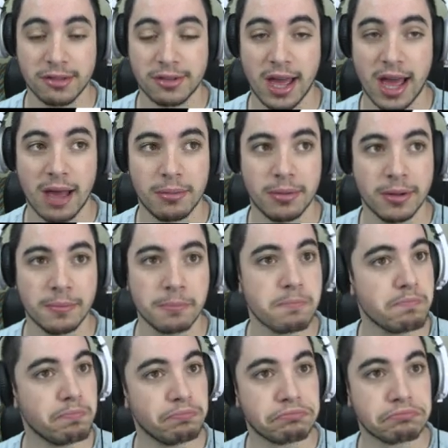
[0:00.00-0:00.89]
cabin.
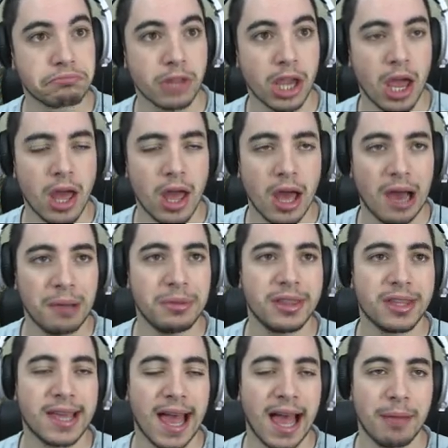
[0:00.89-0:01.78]
I
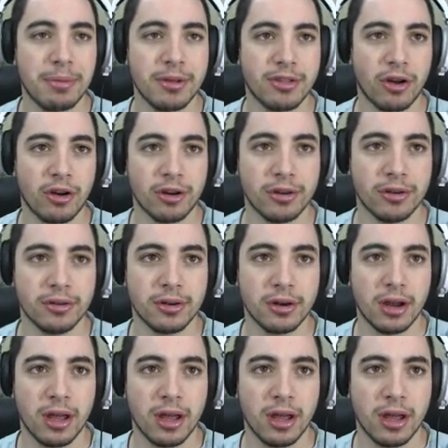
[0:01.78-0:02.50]
mean, the cabins aren't